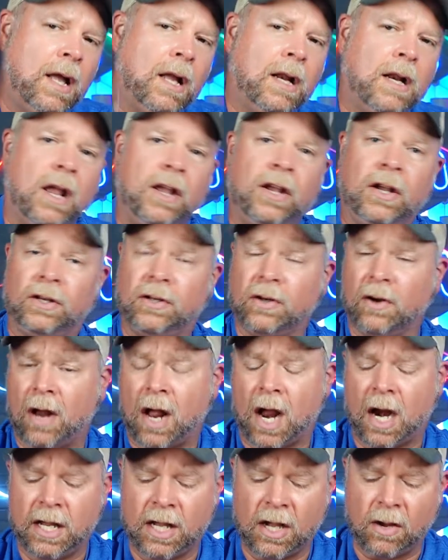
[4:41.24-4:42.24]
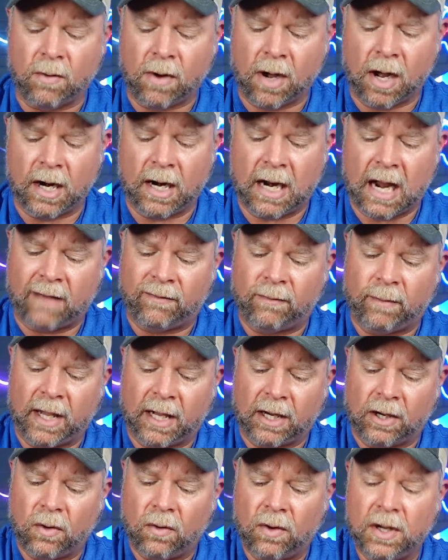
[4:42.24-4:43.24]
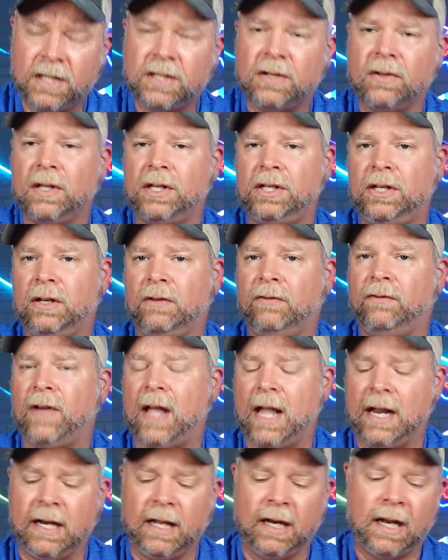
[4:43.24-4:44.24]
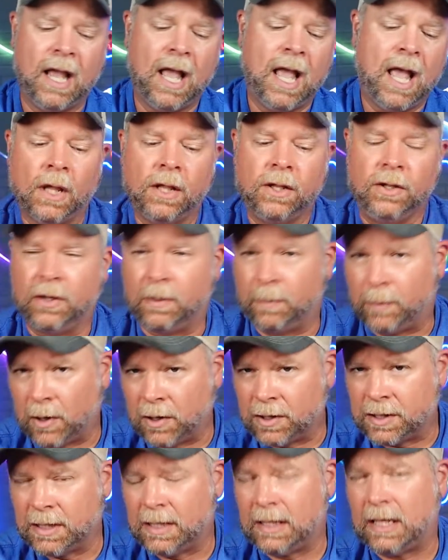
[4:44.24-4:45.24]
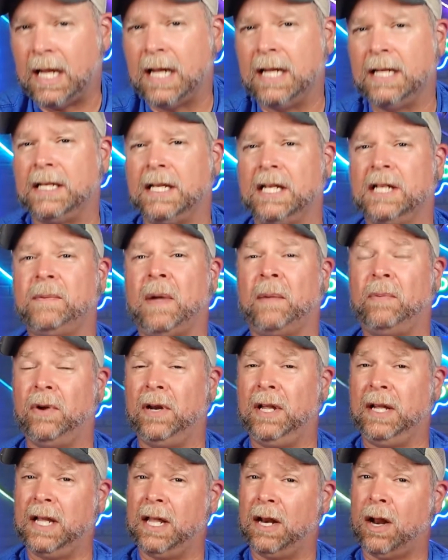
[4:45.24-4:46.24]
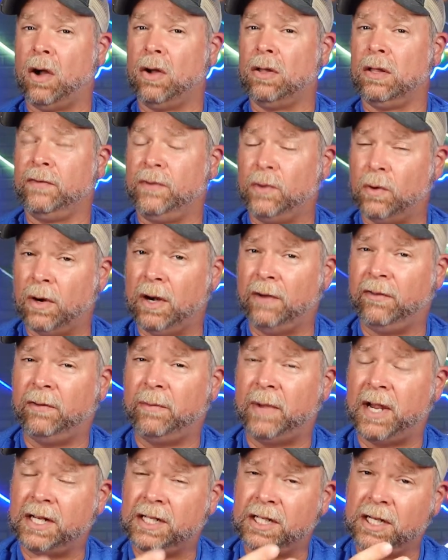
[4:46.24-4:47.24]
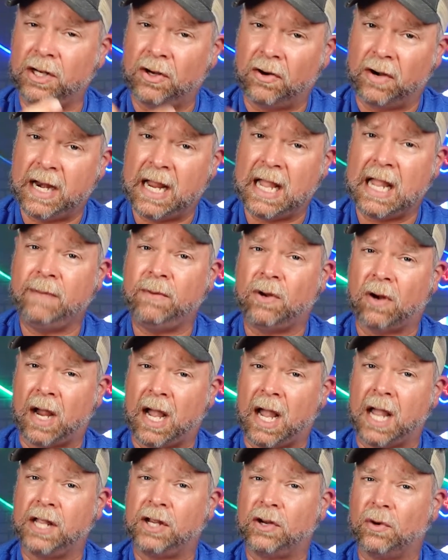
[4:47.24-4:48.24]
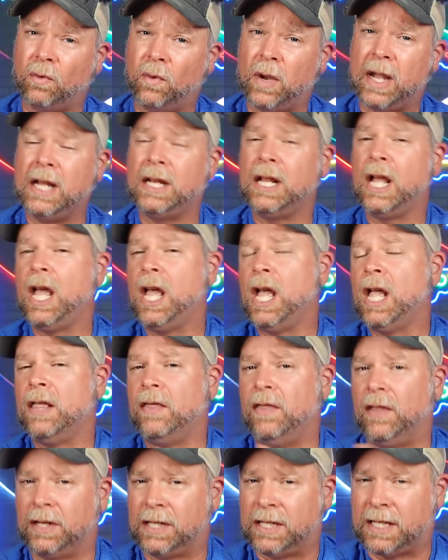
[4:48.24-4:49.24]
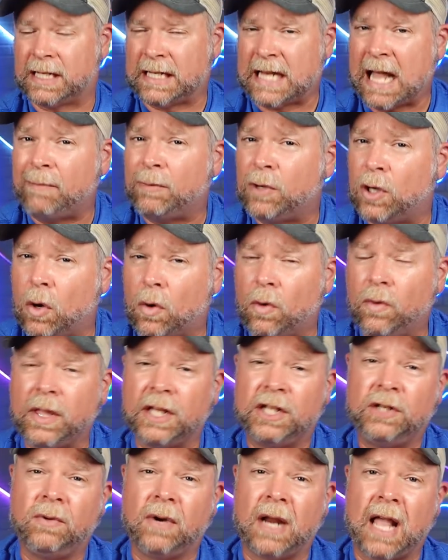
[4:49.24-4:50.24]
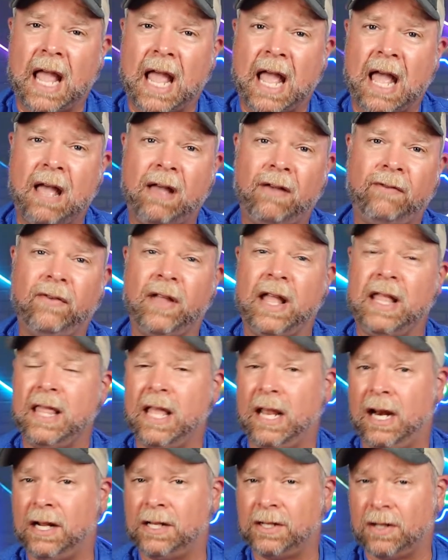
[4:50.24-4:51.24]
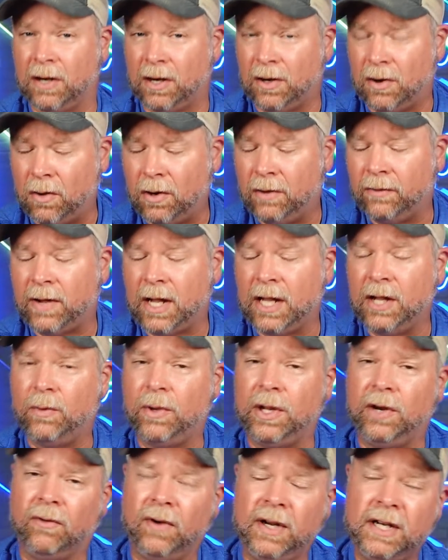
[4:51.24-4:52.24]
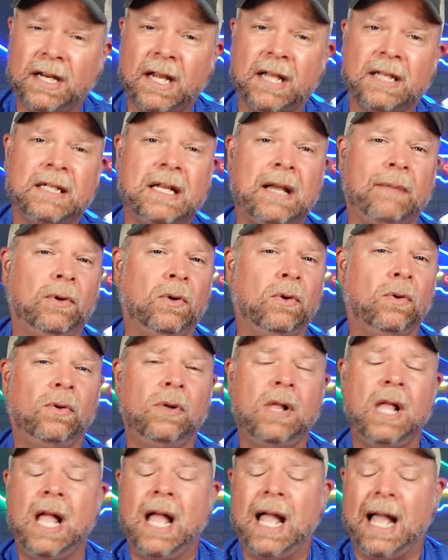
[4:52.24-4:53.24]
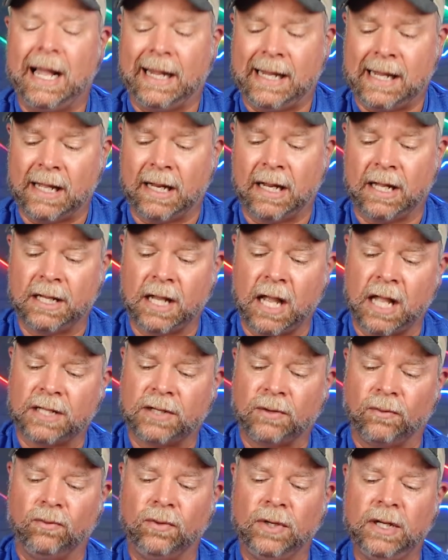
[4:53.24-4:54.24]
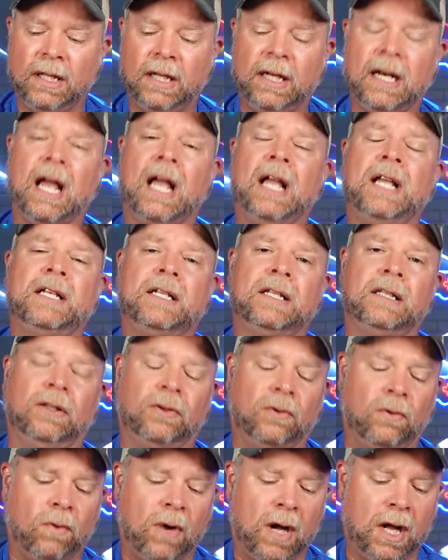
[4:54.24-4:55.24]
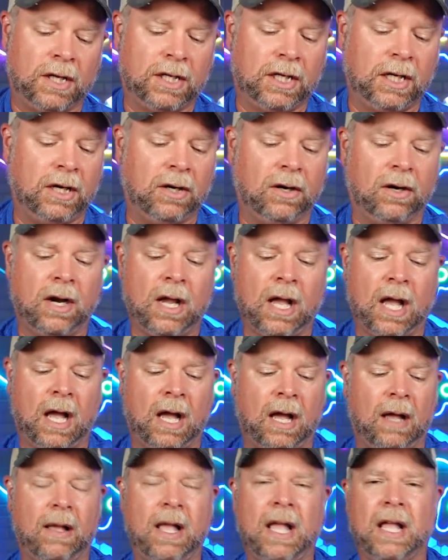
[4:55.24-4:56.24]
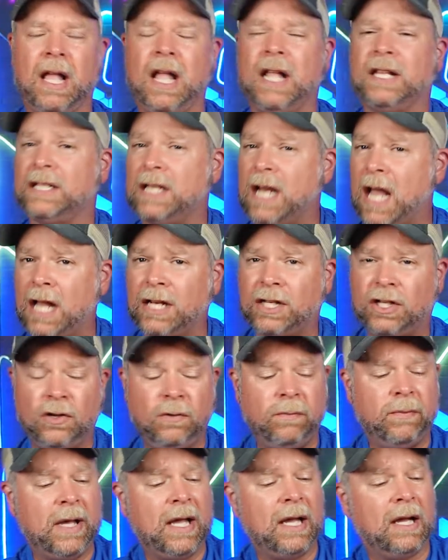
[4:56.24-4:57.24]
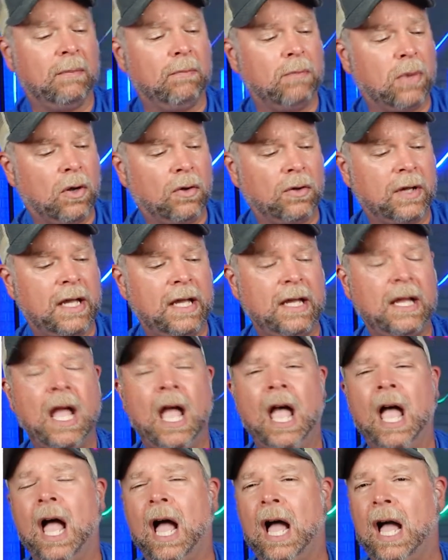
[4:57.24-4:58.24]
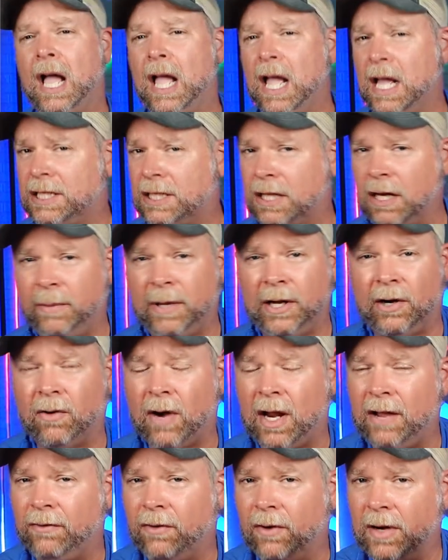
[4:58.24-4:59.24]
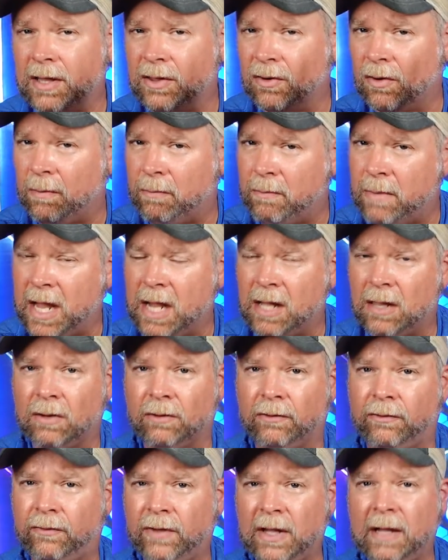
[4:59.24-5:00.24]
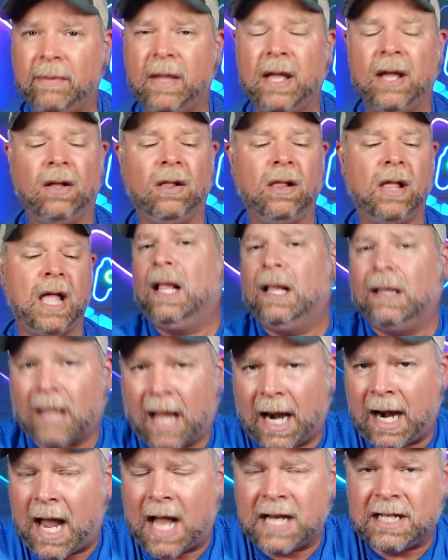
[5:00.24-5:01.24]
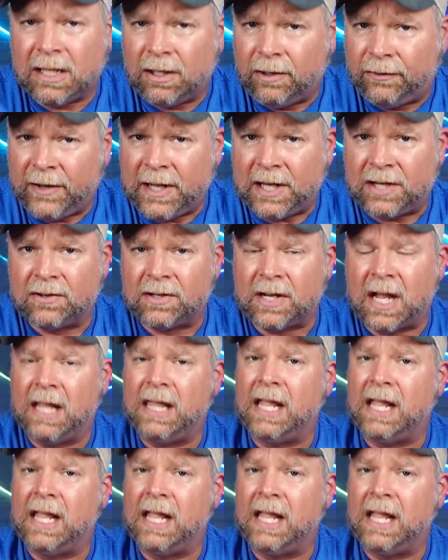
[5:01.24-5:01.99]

now you can turn audio on and have it make a noise so that you can find it. You can personalize this by putting in all of your information, your name, your height, your weight, the step goal that you want to have, and then it's going to notify you when you reach that step goal. Again, it's a really nice little watch here. Uh, it's not too big and bulky. Uh, it's going to be great for either a male or female. A lot of nice little features on